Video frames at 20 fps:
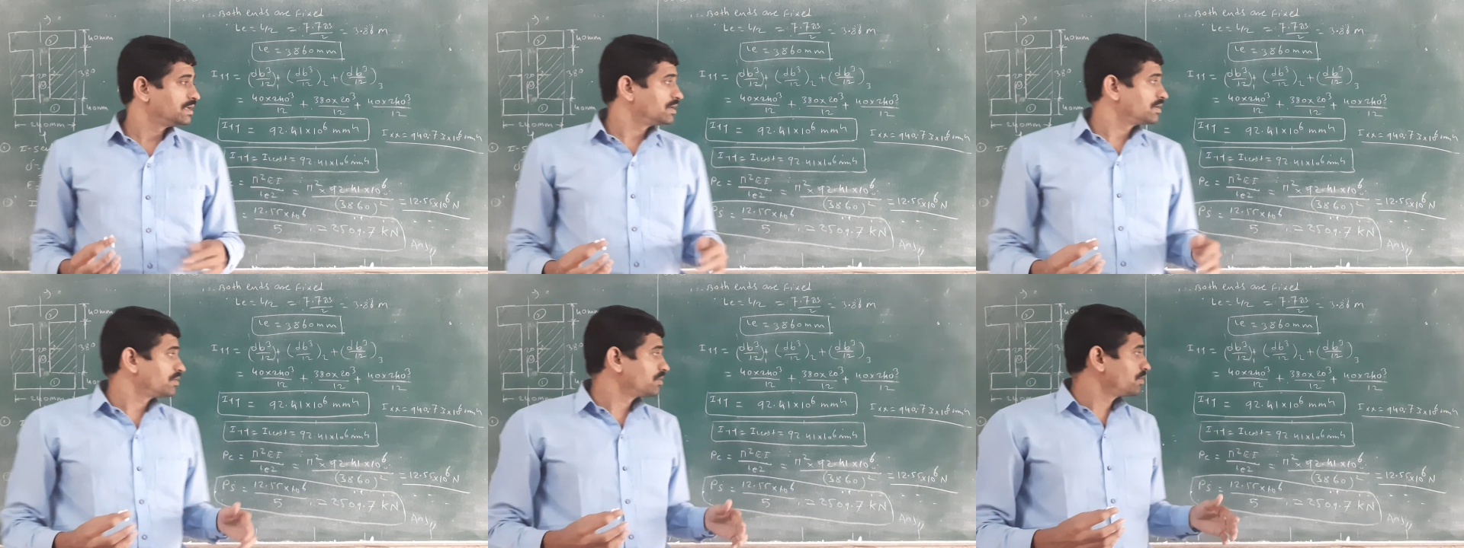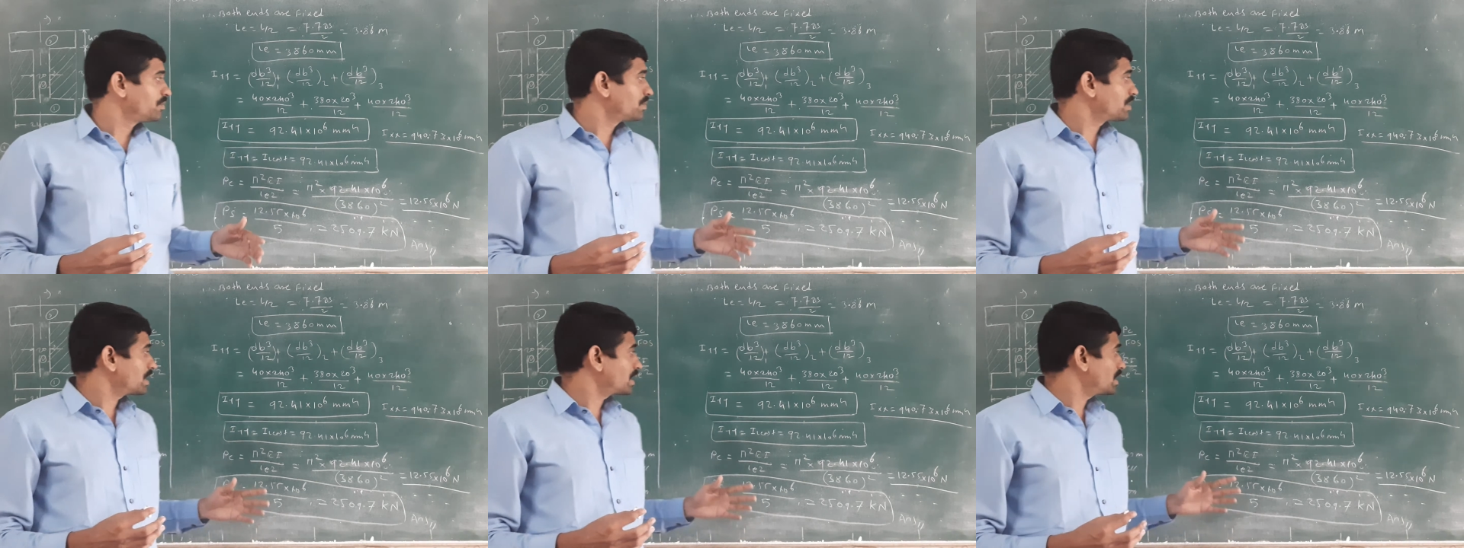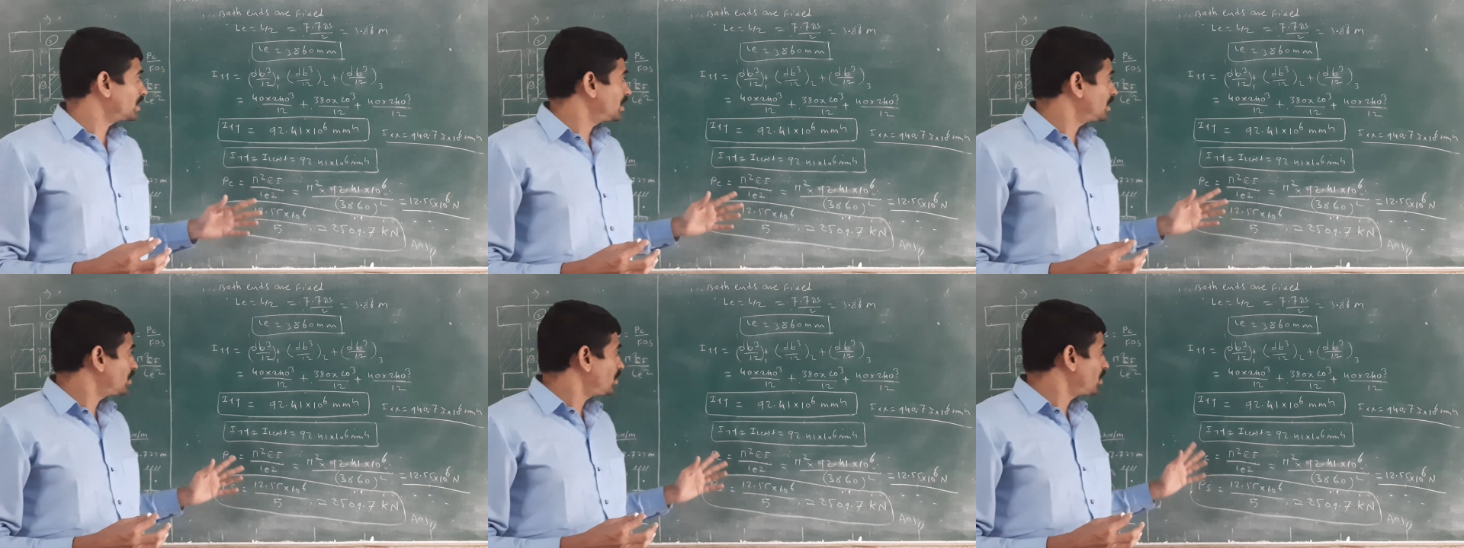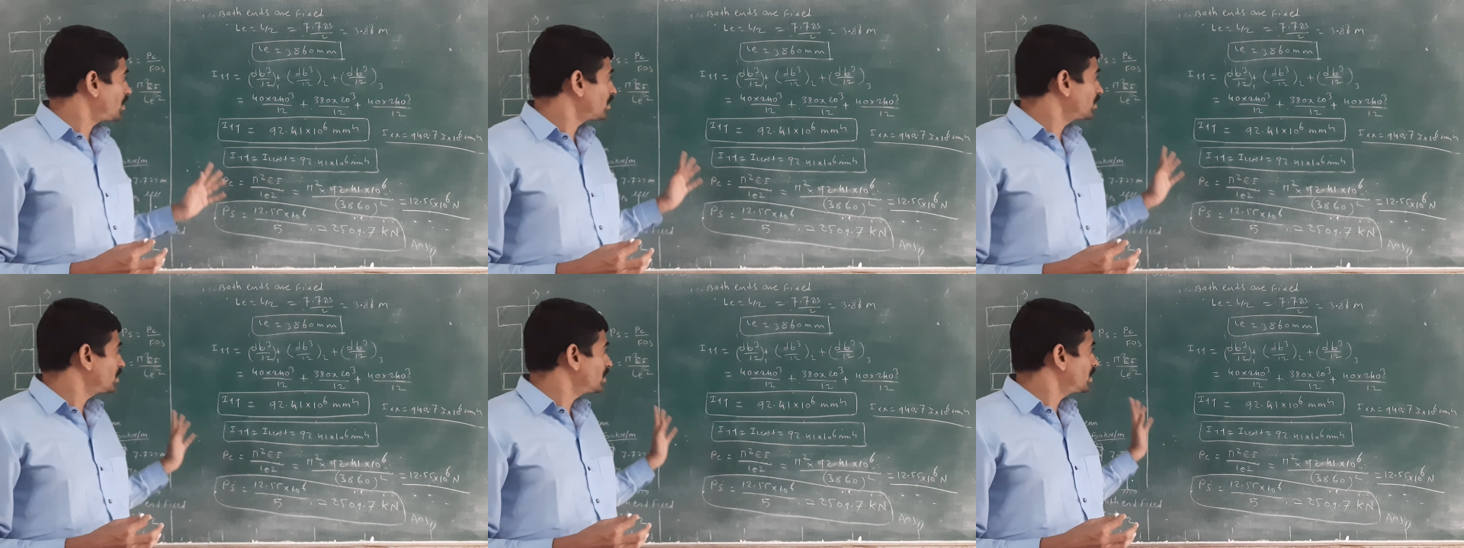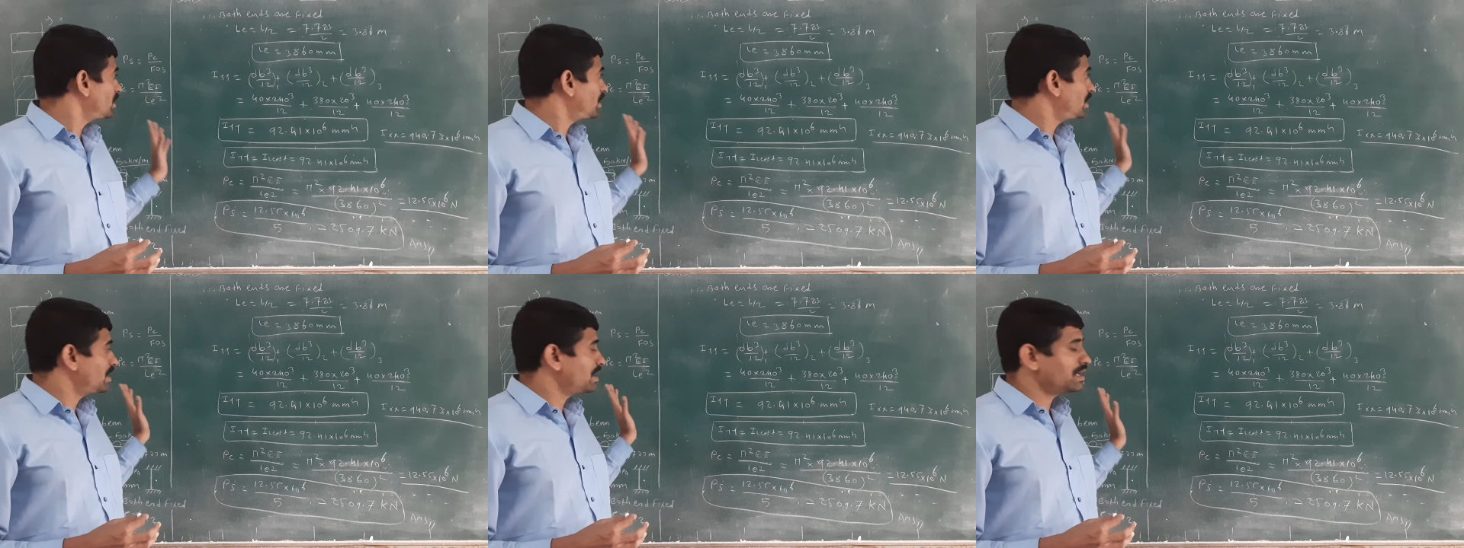numerical on
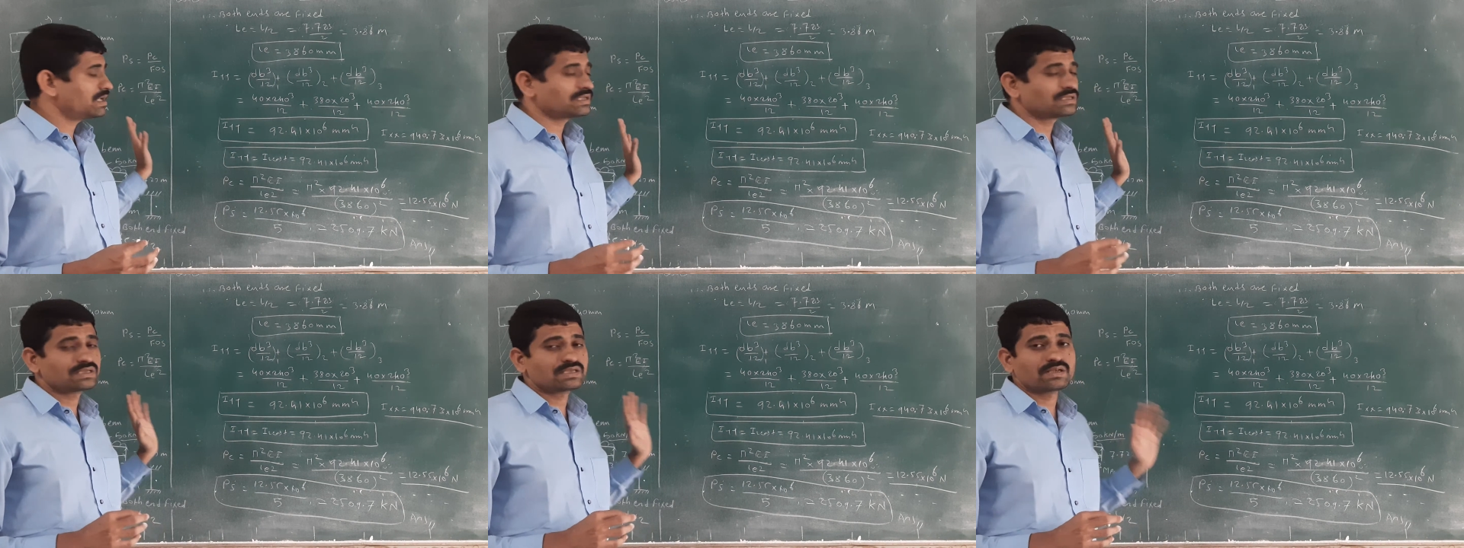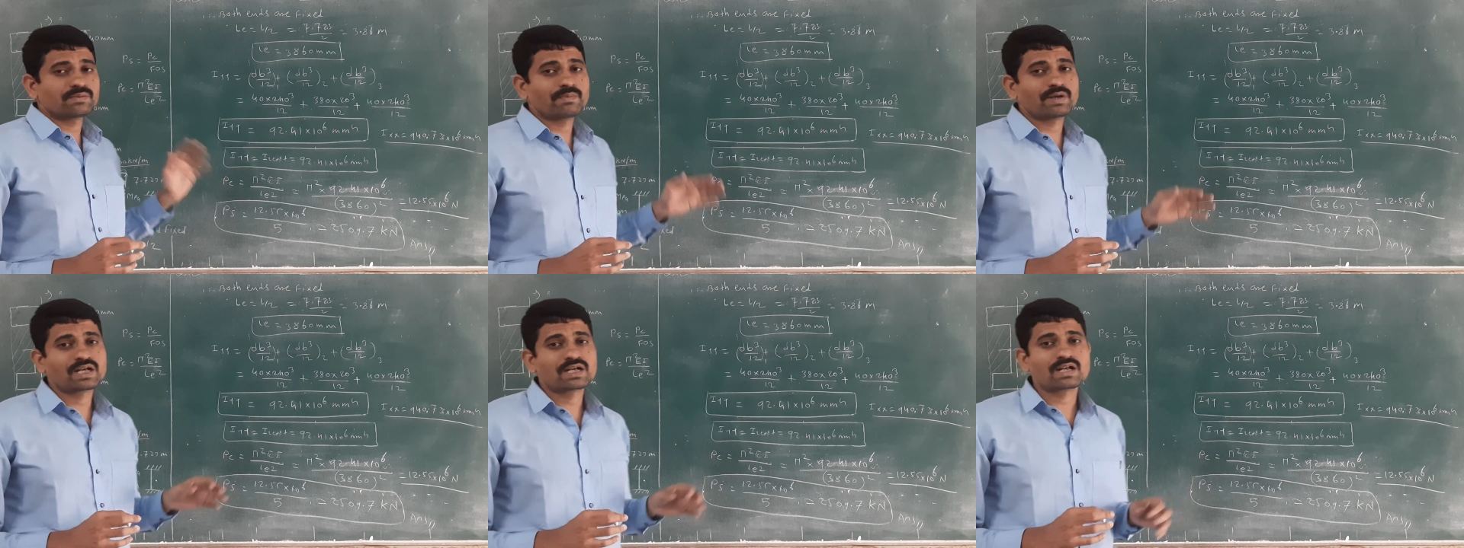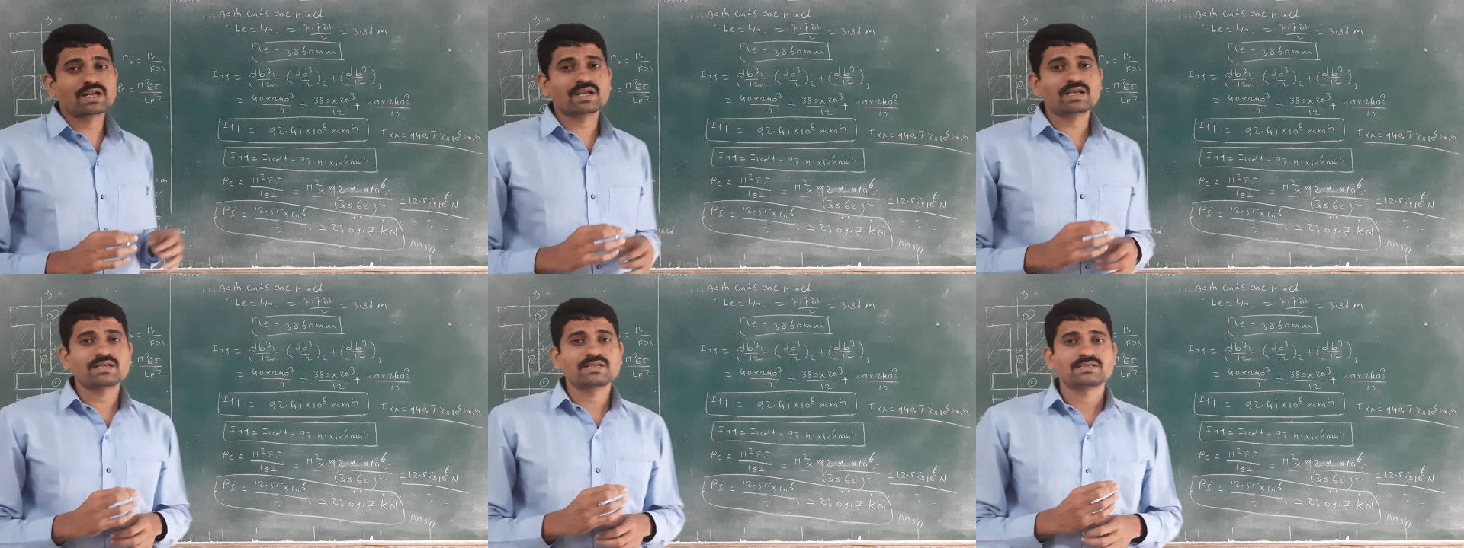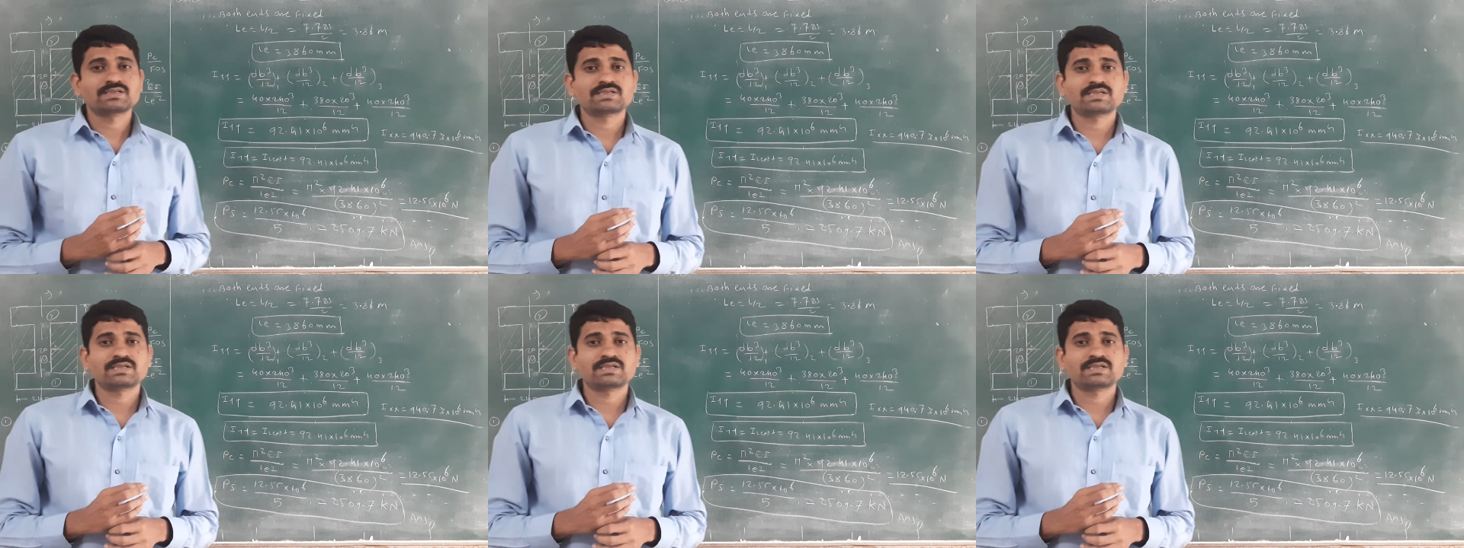the unsymmetric